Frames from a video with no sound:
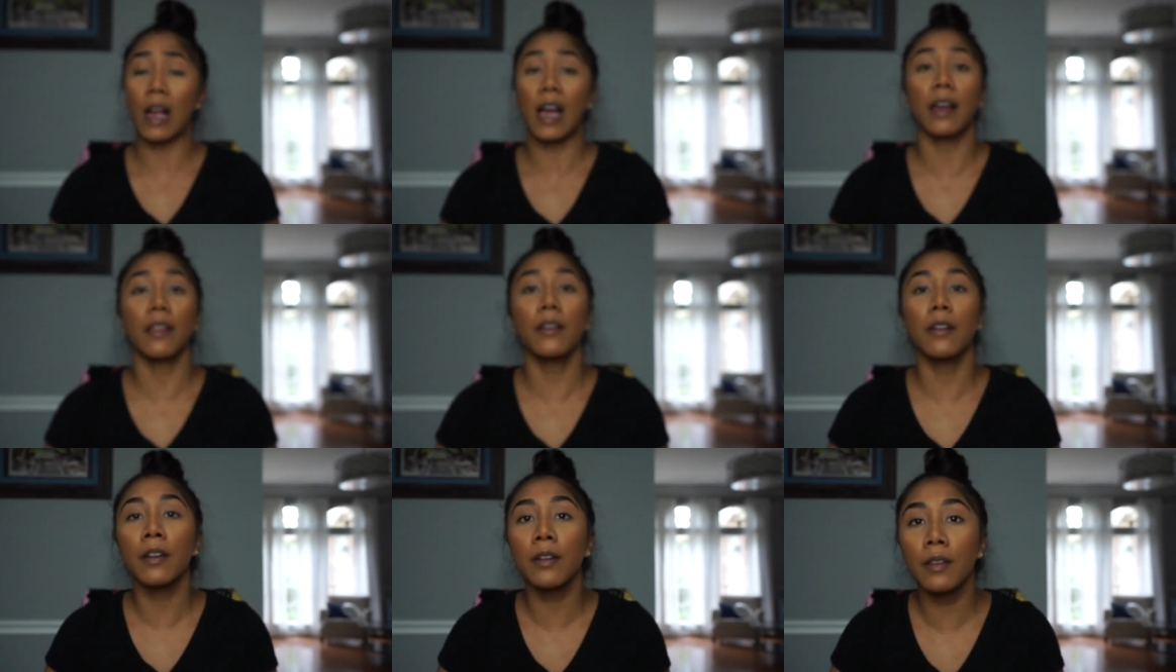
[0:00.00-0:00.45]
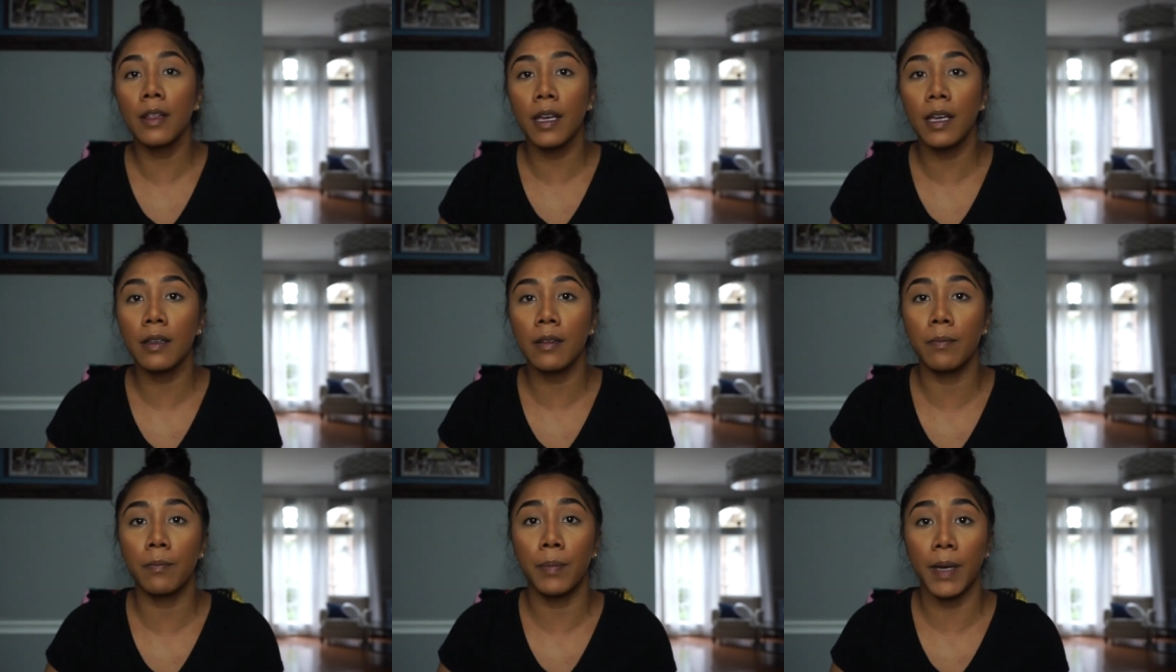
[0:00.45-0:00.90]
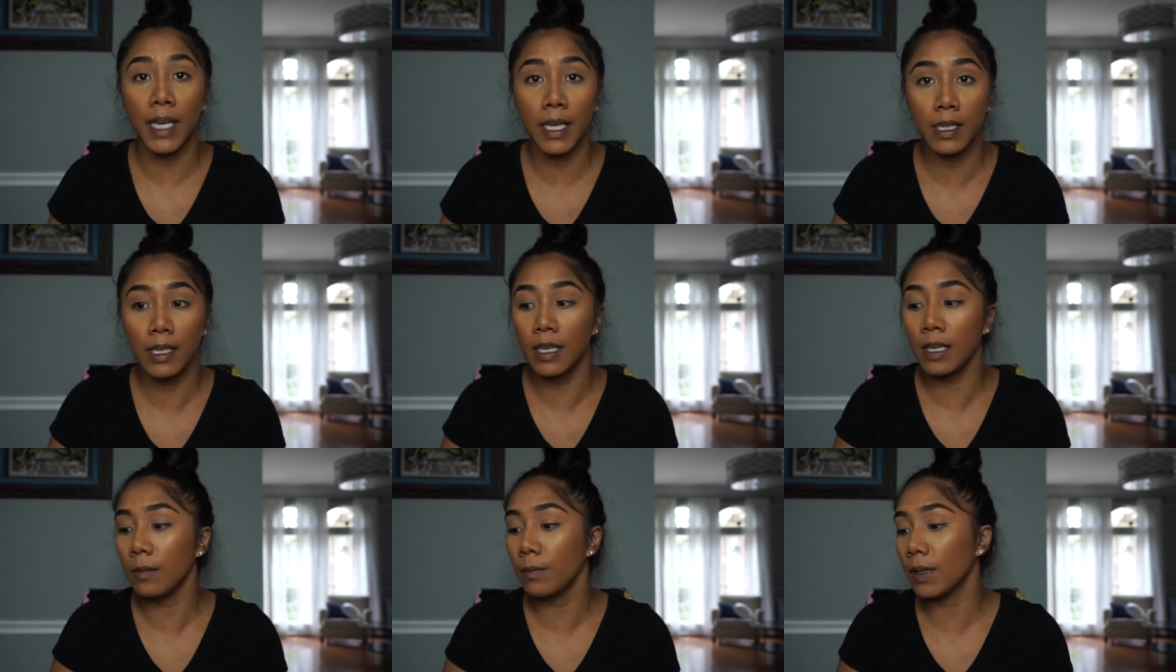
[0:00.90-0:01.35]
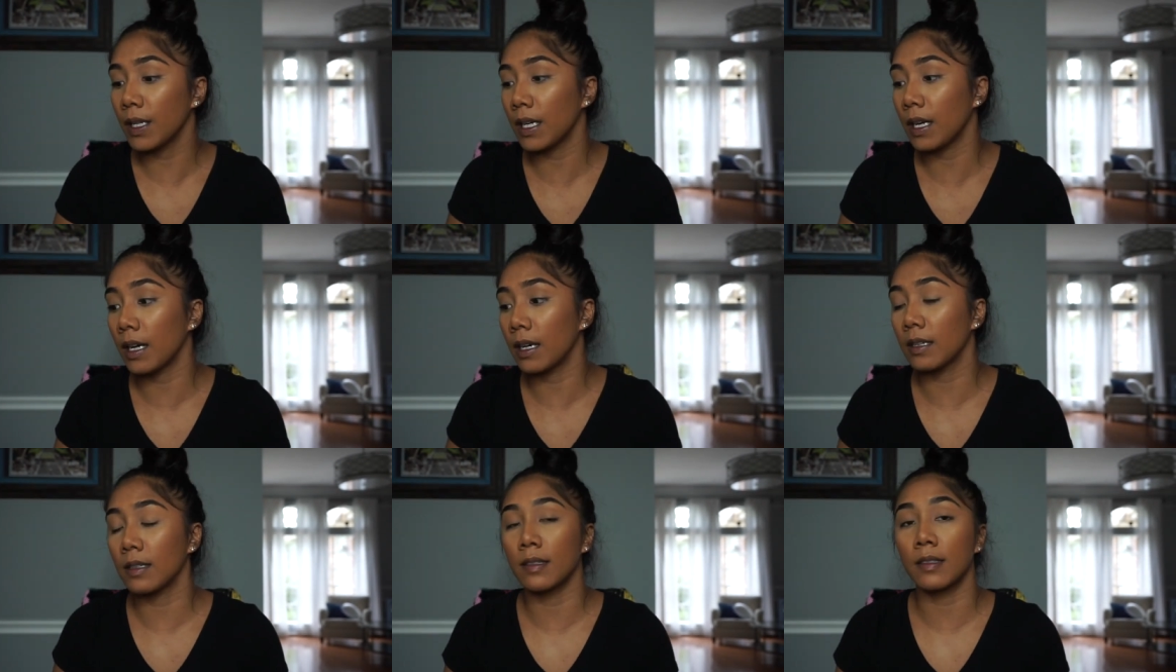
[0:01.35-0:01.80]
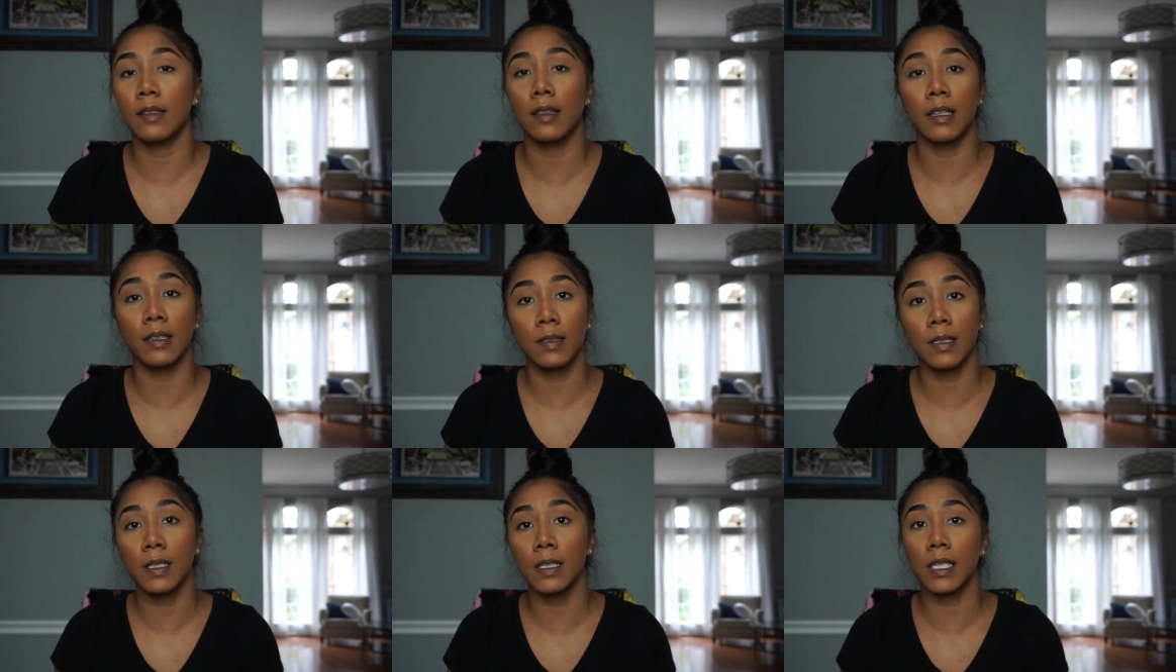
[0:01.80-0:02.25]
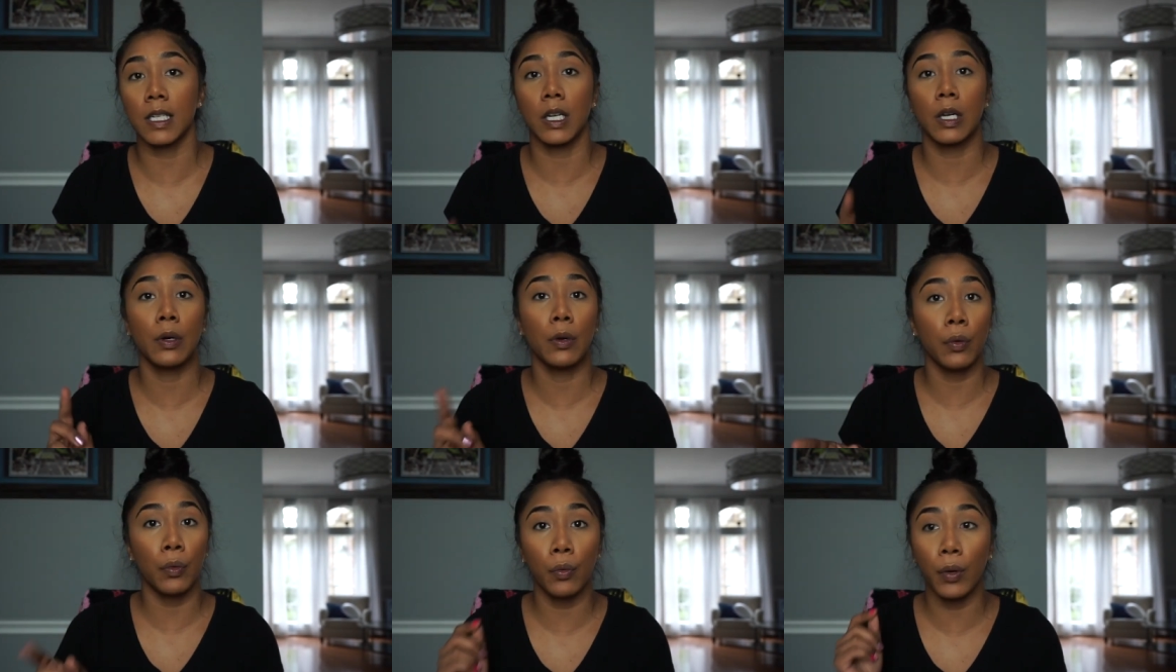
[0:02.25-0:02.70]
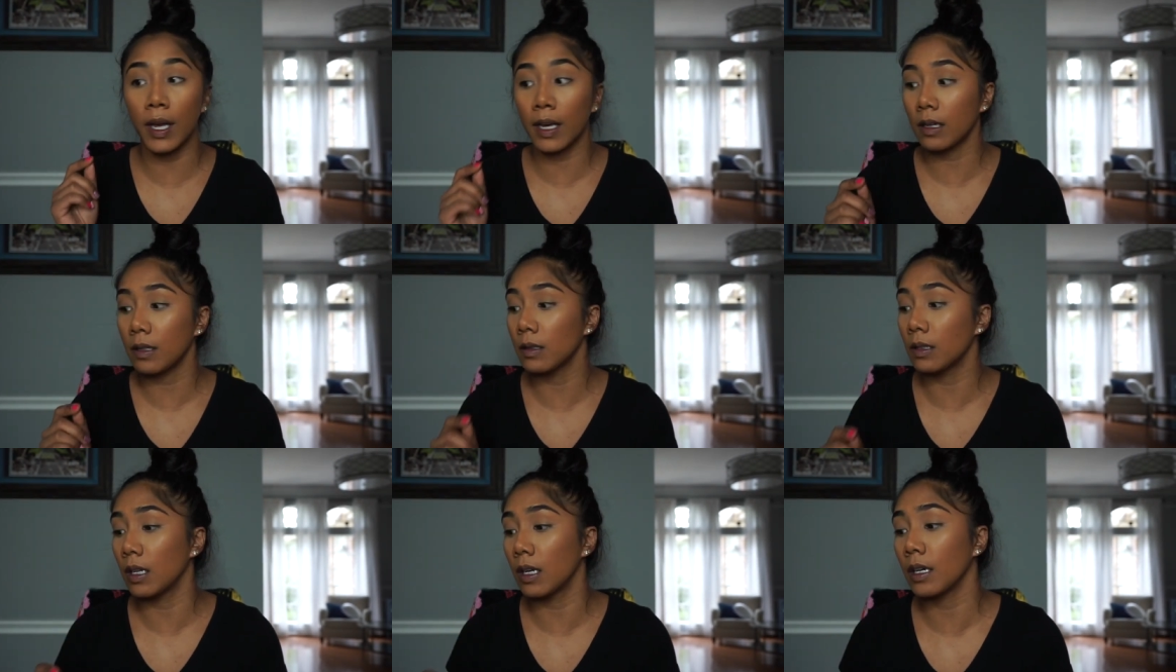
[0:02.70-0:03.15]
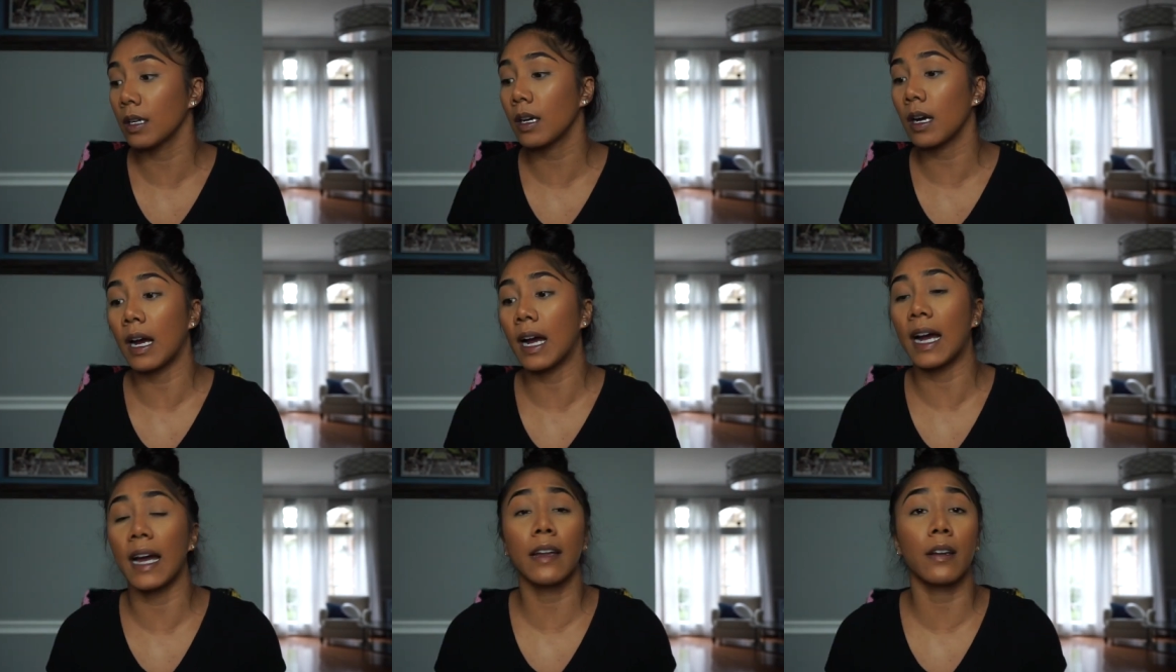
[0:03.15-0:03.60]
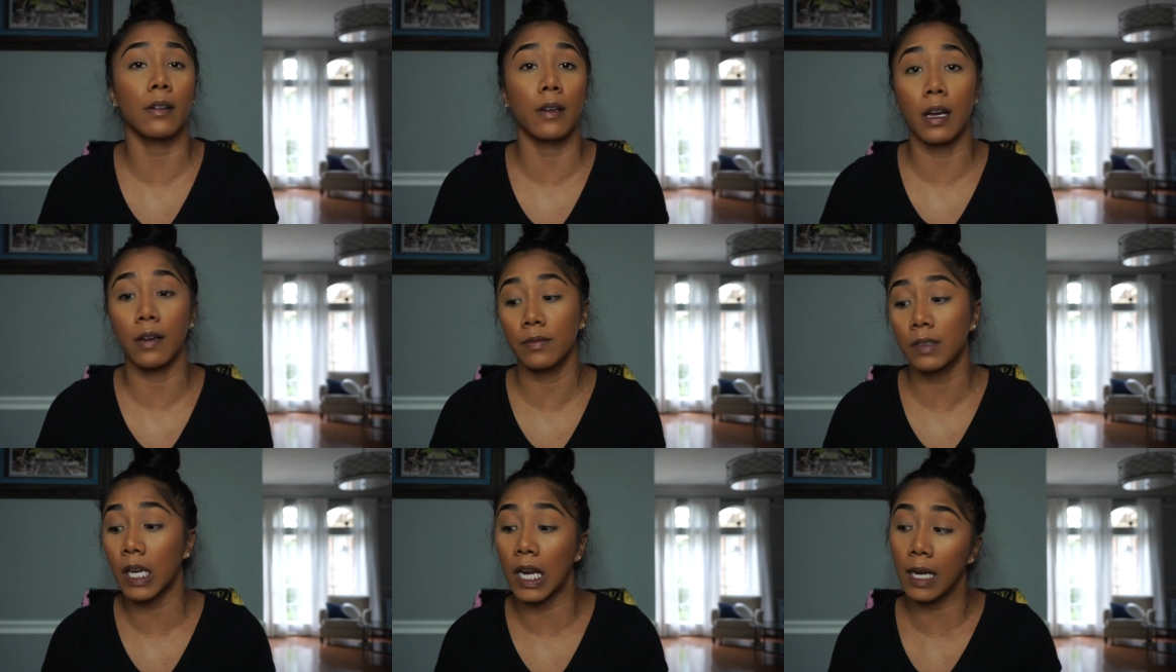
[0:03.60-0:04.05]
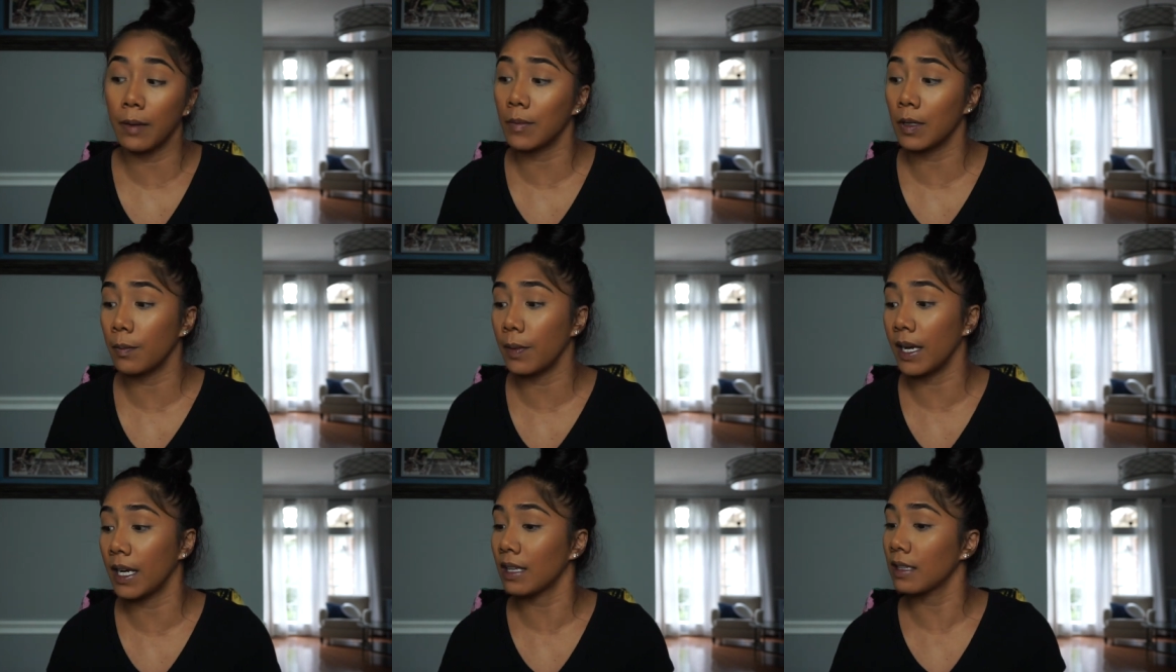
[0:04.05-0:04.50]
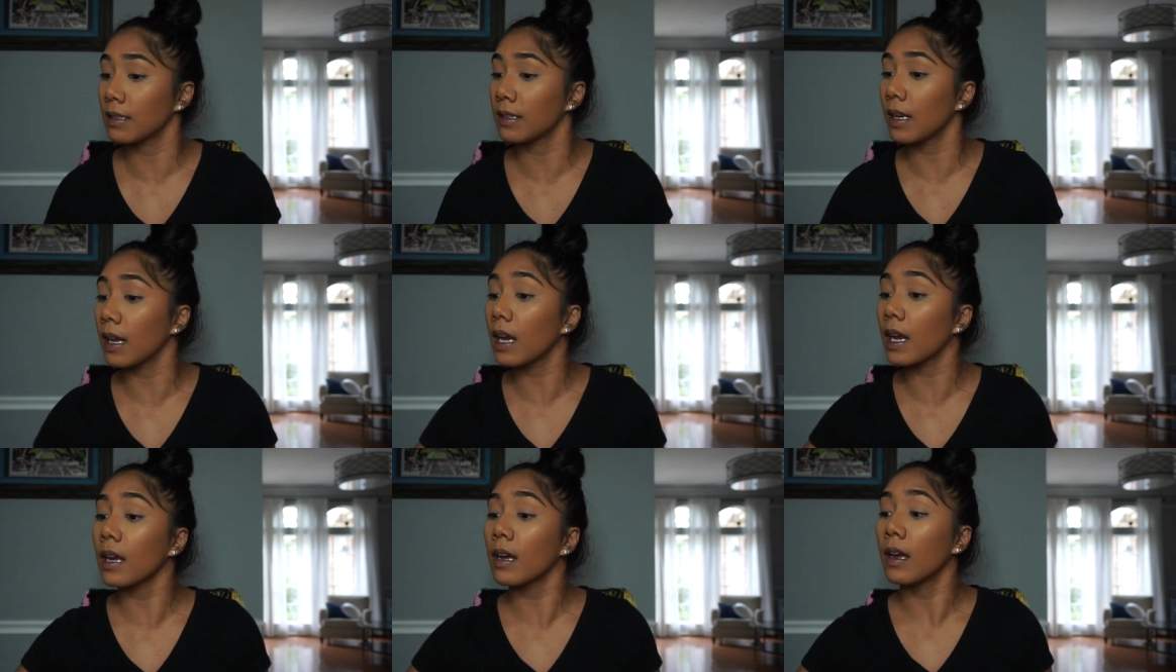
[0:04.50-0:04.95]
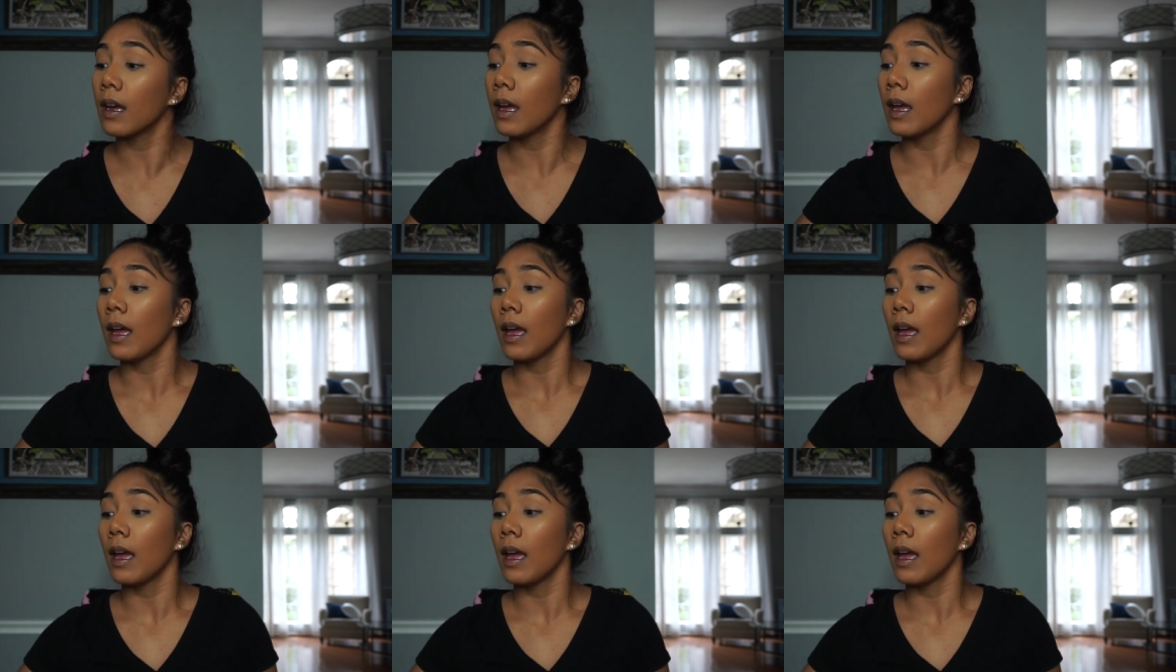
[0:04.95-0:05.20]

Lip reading: rather than baking, because this is a quick look, I don't have time to bake today,